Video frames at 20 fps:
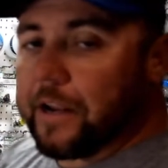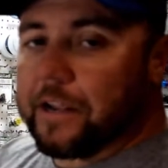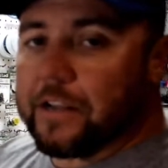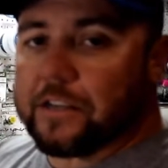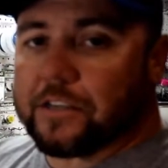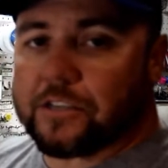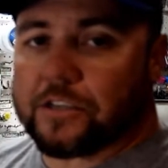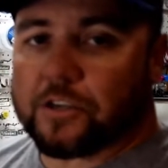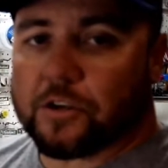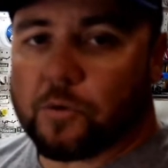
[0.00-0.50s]

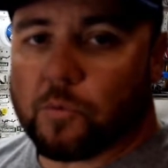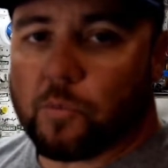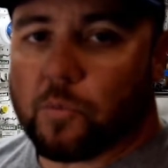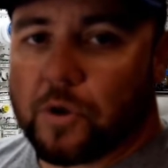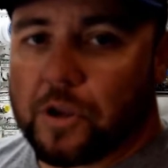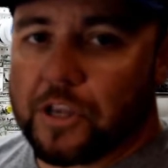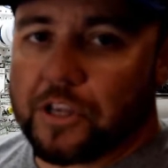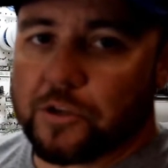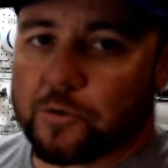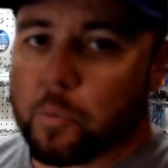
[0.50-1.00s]
it
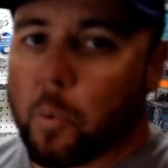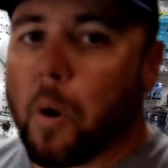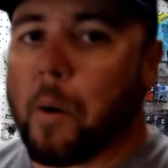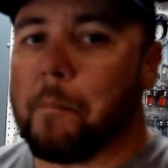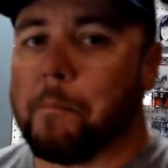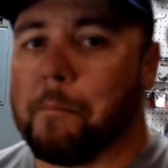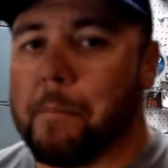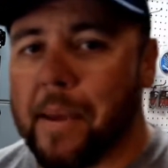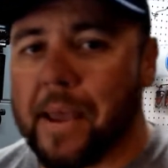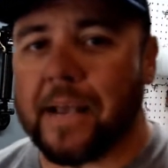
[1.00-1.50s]
is what
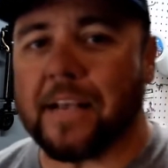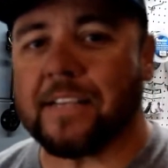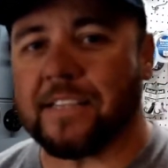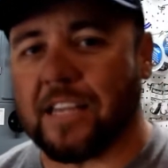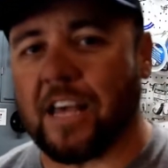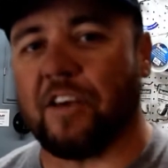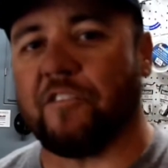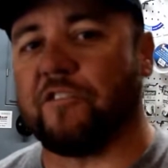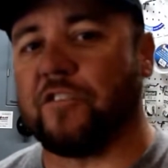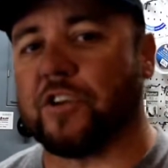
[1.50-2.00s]
makes
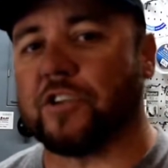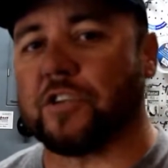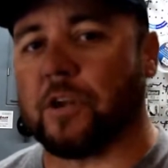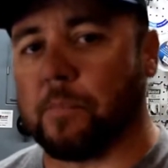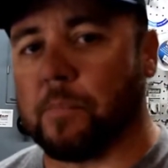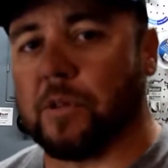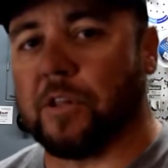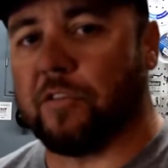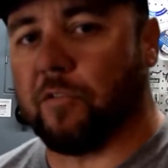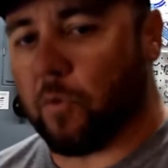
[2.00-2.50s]
that fish, I
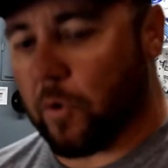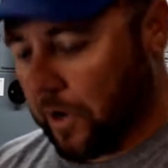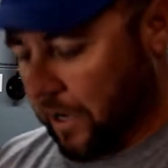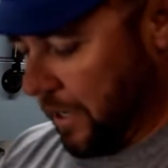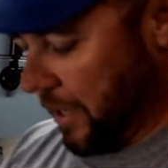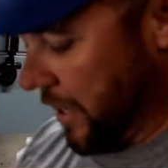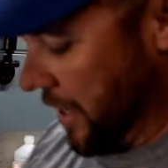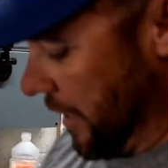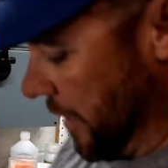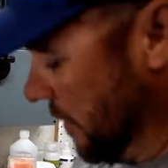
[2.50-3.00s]
believe, want
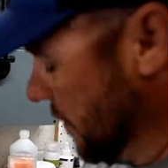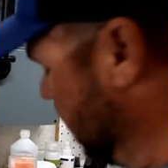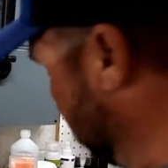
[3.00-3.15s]
to eat.